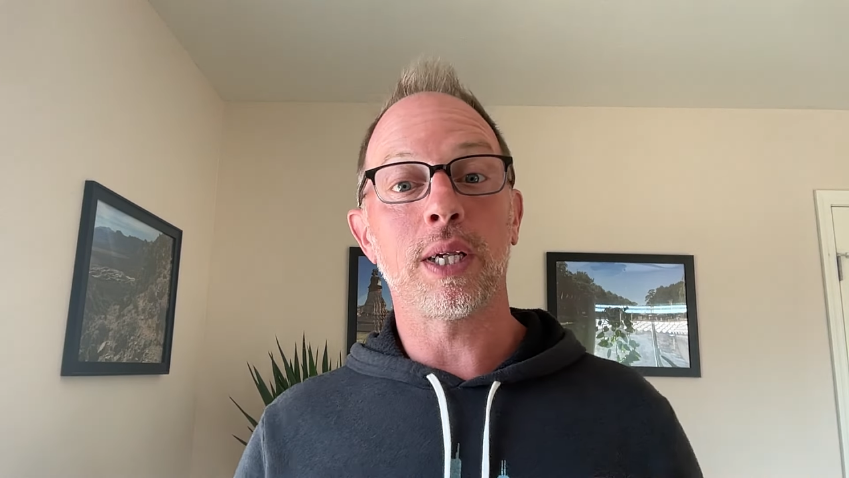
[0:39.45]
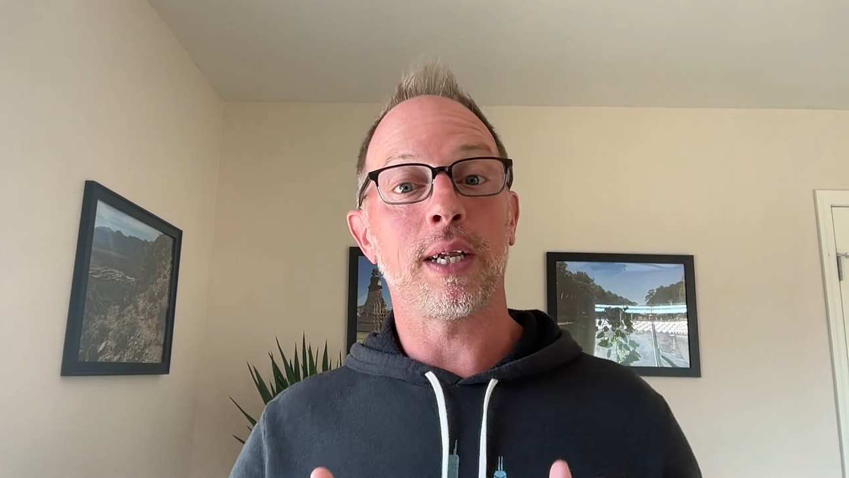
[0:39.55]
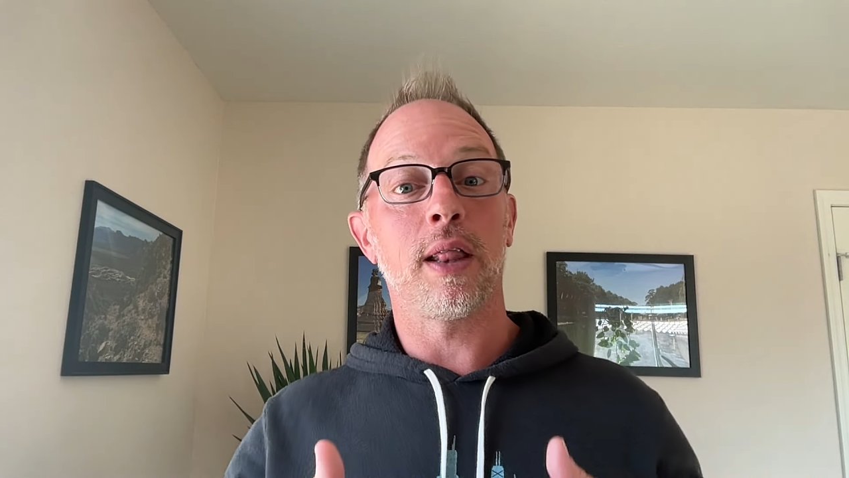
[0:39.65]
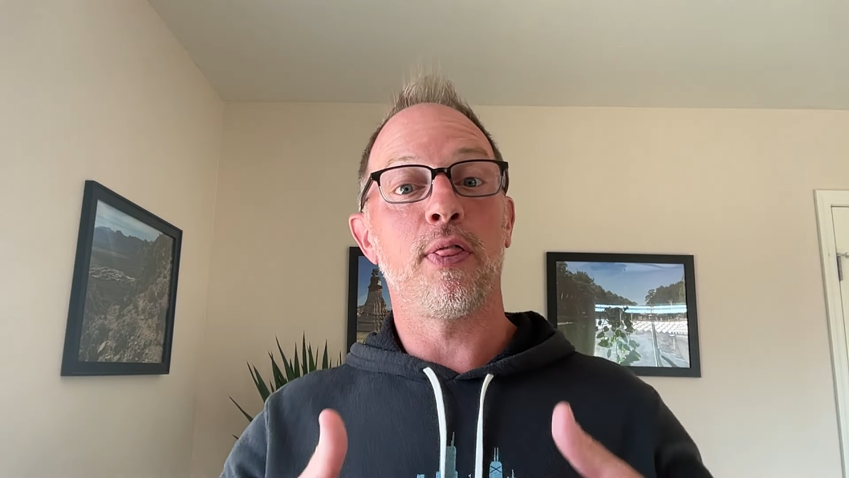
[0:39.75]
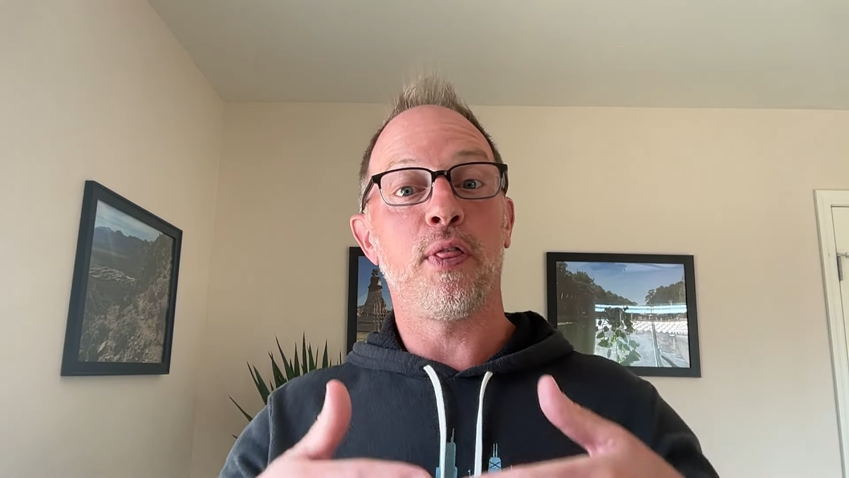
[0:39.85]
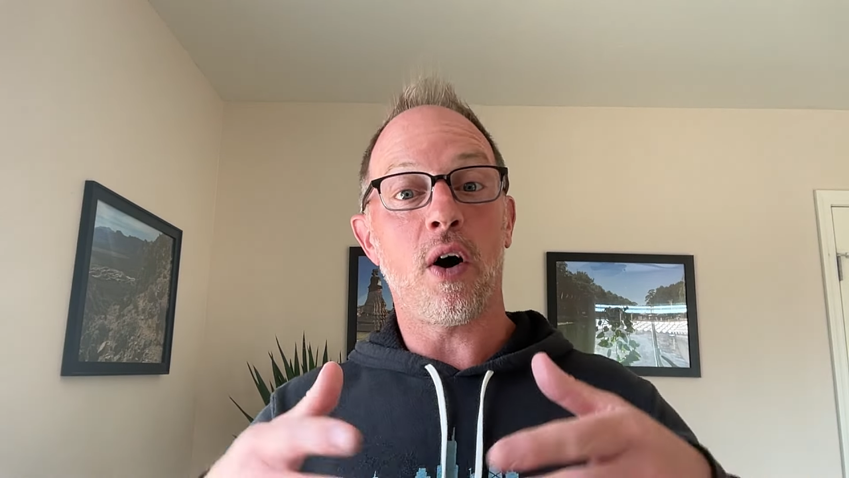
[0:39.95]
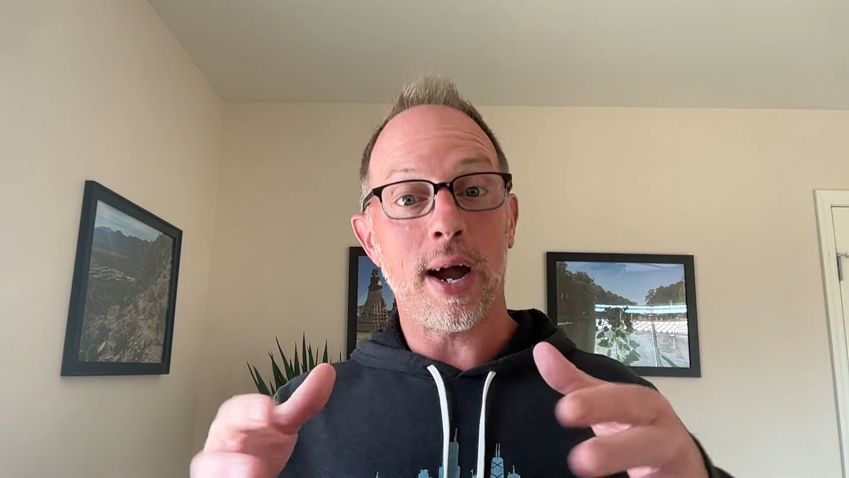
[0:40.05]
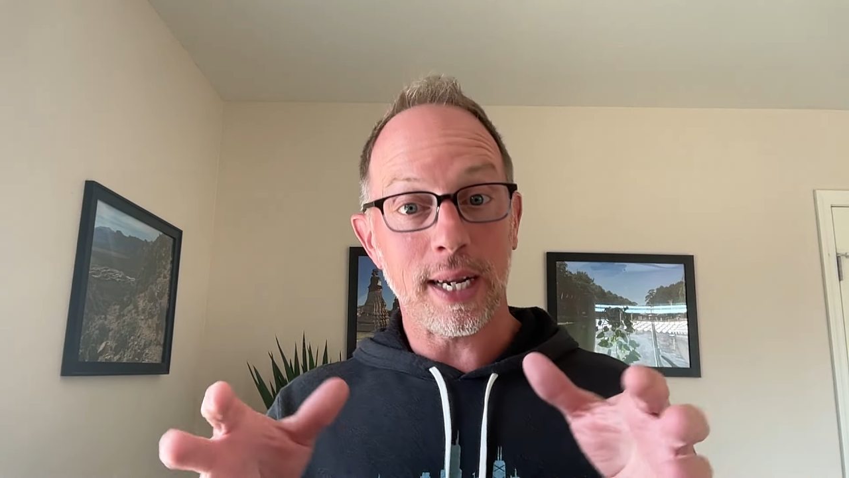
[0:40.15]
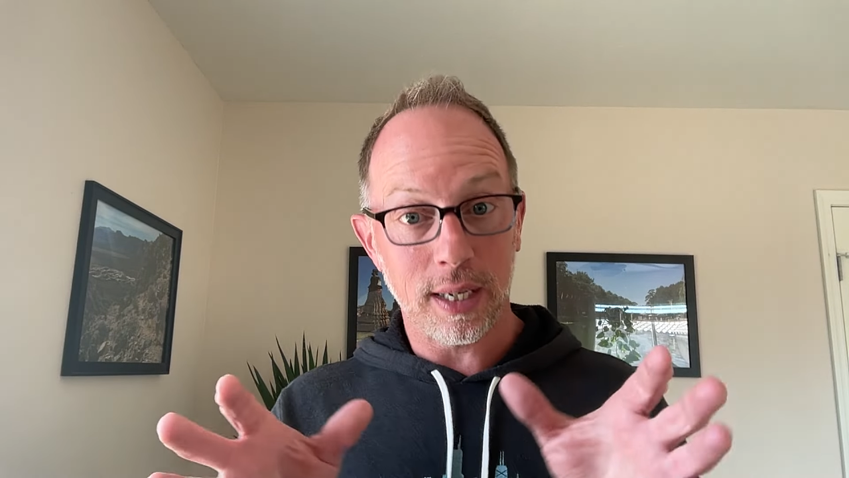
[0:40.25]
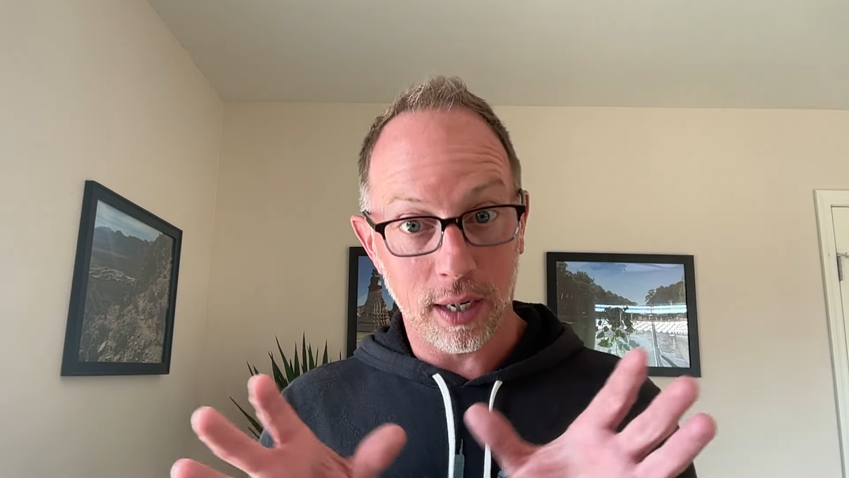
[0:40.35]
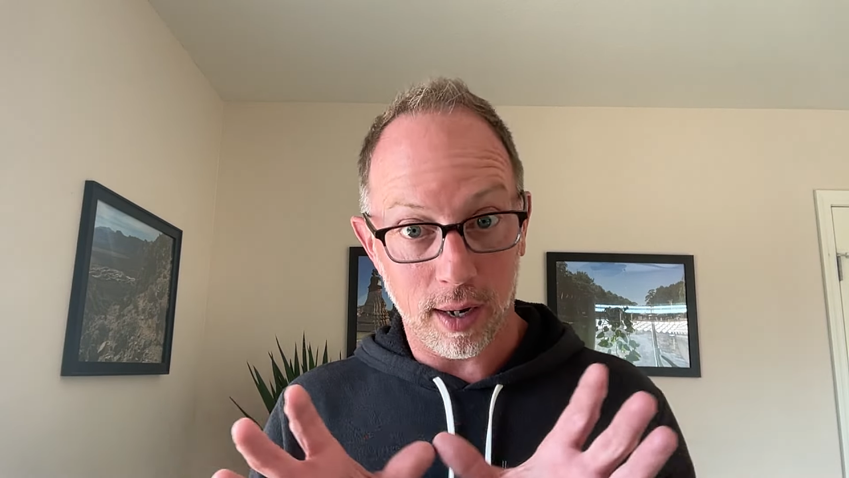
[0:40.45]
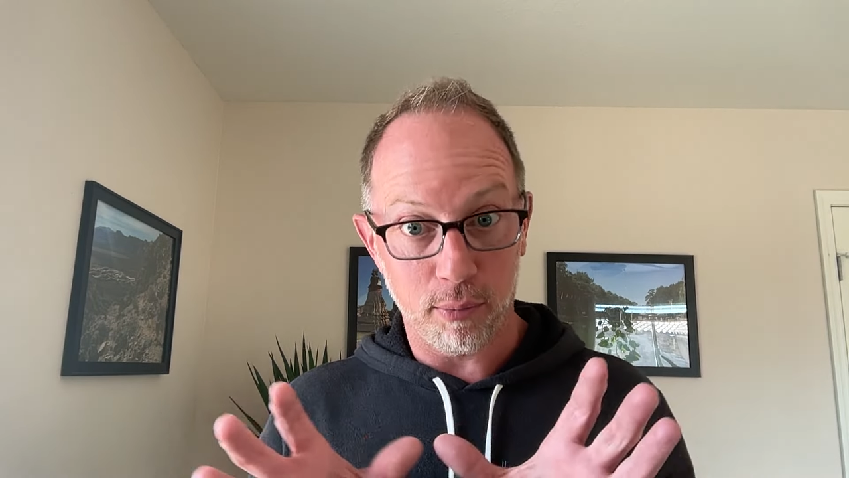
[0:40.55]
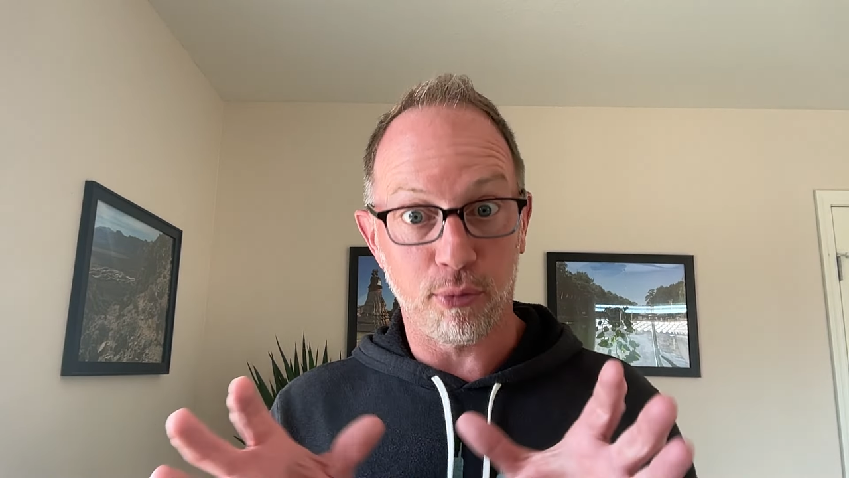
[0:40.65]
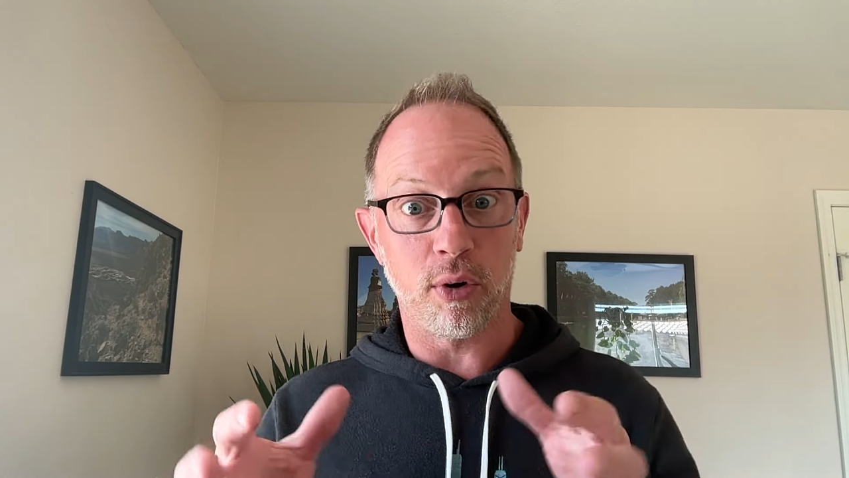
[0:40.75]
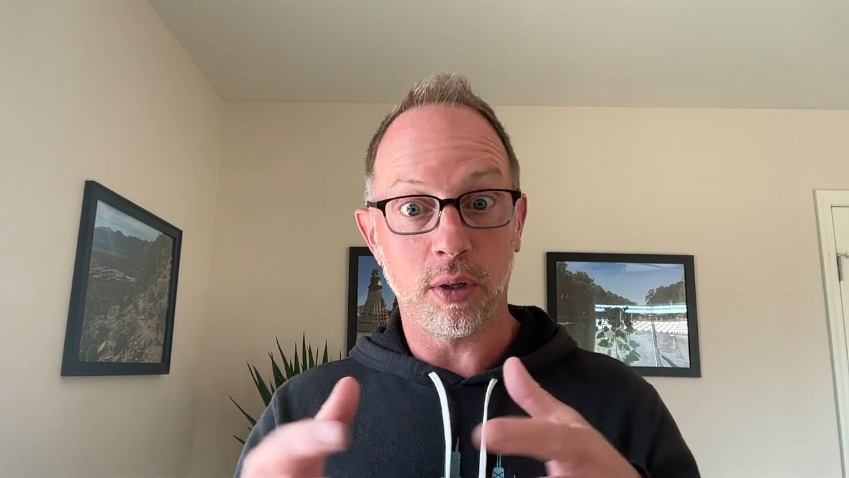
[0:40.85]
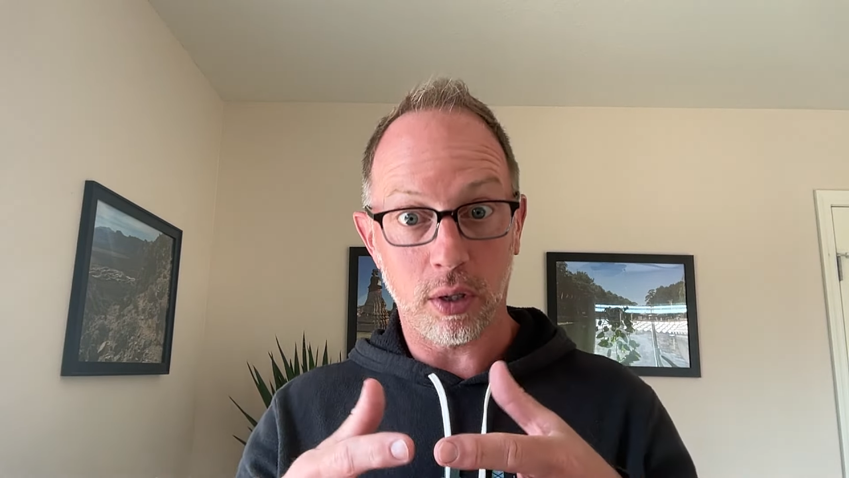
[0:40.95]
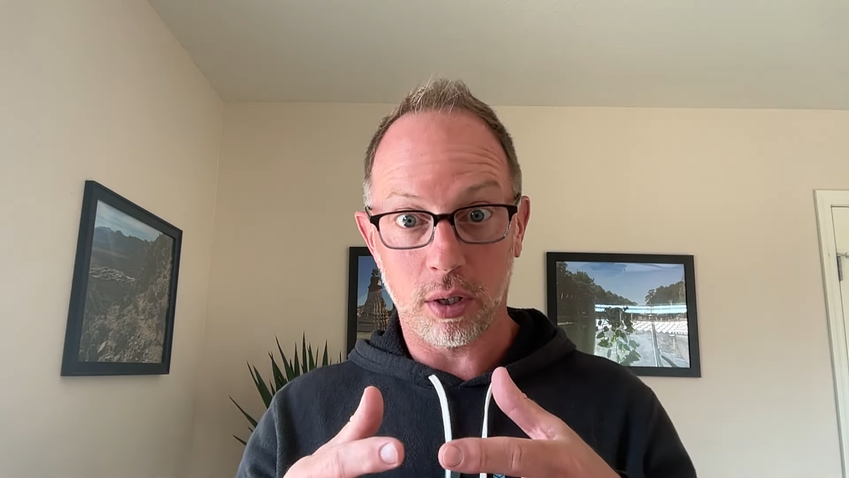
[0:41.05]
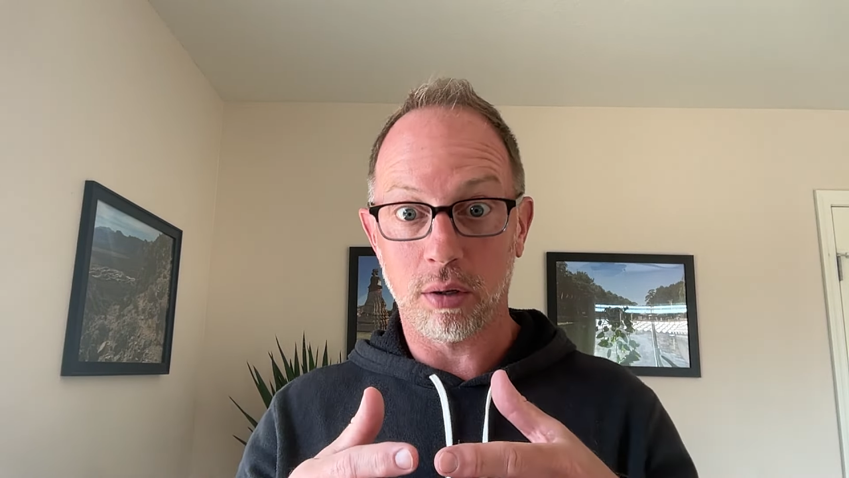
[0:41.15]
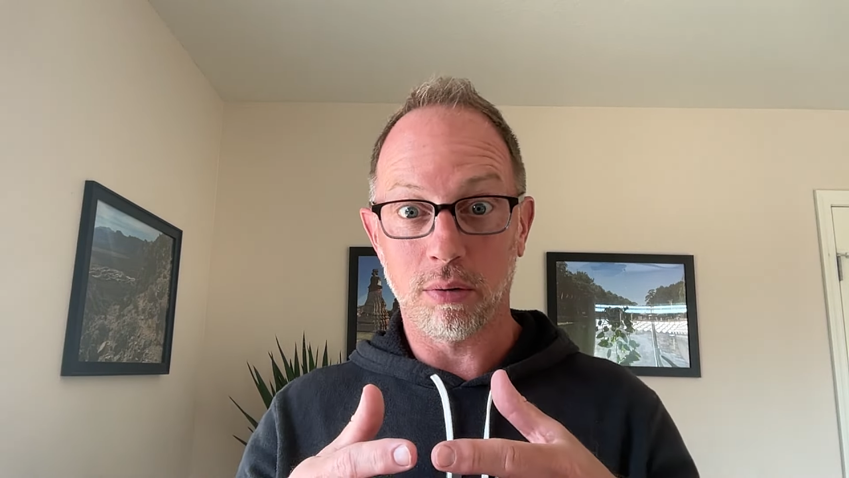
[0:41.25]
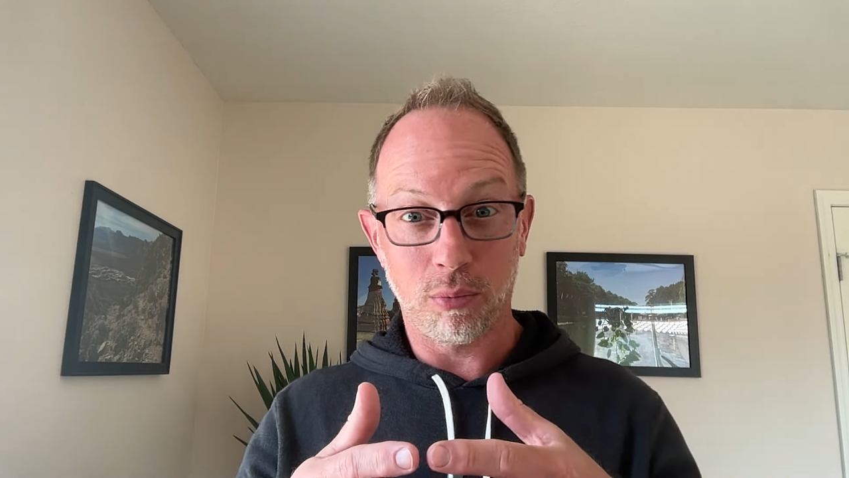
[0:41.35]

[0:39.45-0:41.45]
in thigh circumference,